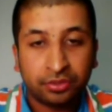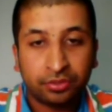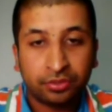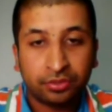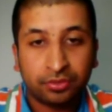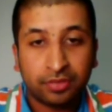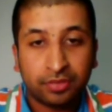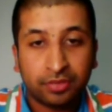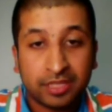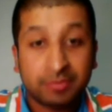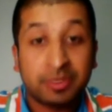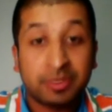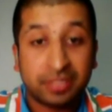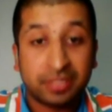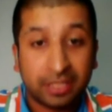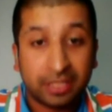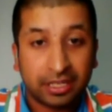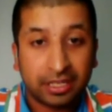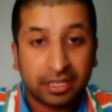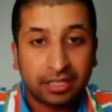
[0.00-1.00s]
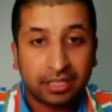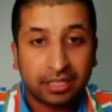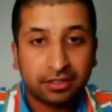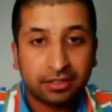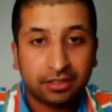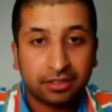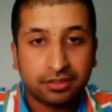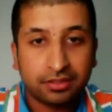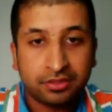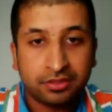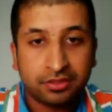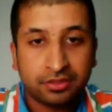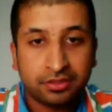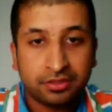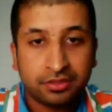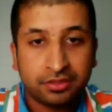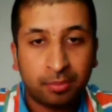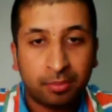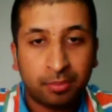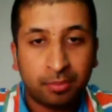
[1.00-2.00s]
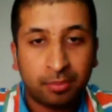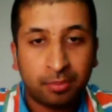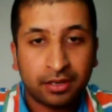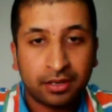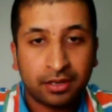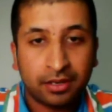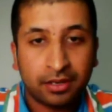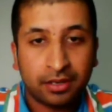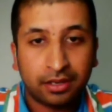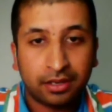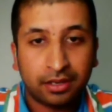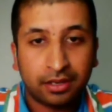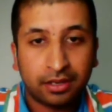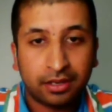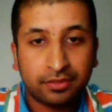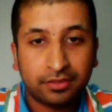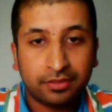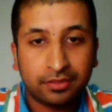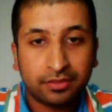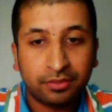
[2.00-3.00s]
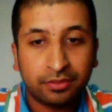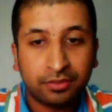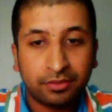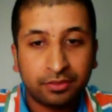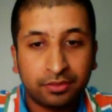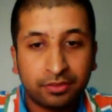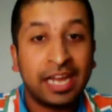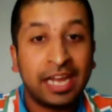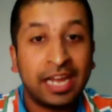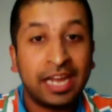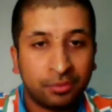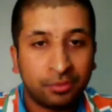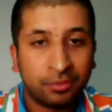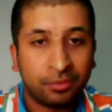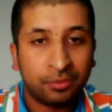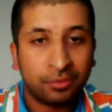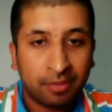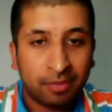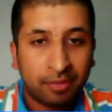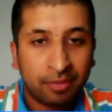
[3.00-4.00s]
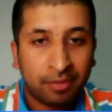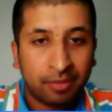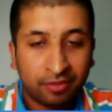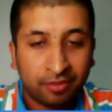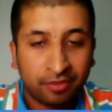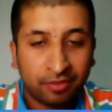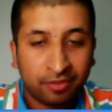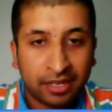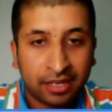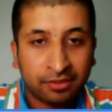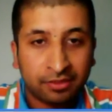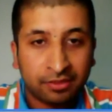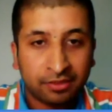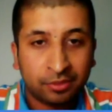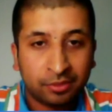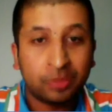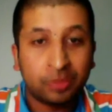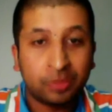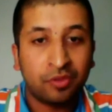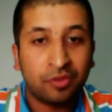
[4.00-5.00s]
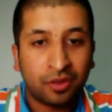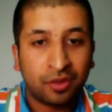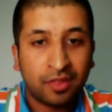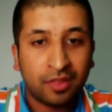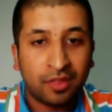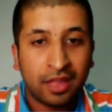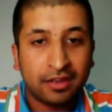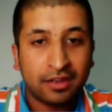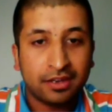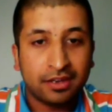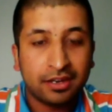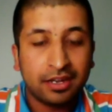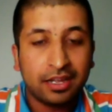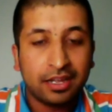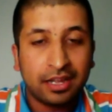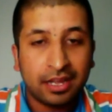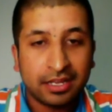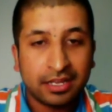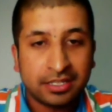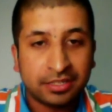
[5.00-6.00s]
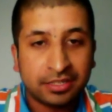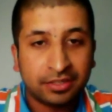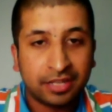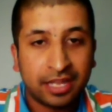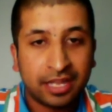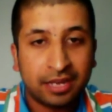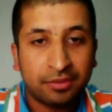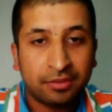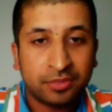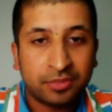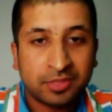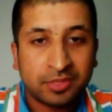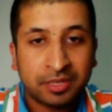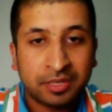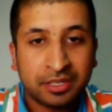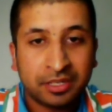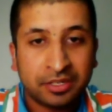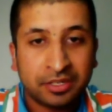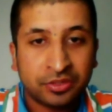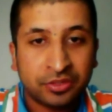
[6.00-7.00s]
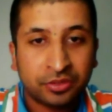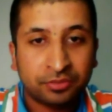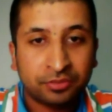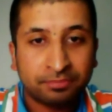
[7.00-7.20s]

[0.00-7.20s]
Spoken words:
especially to back up and regain the World Cup trophy again. We'll look forward to that. Until then, we'll speak to you soon.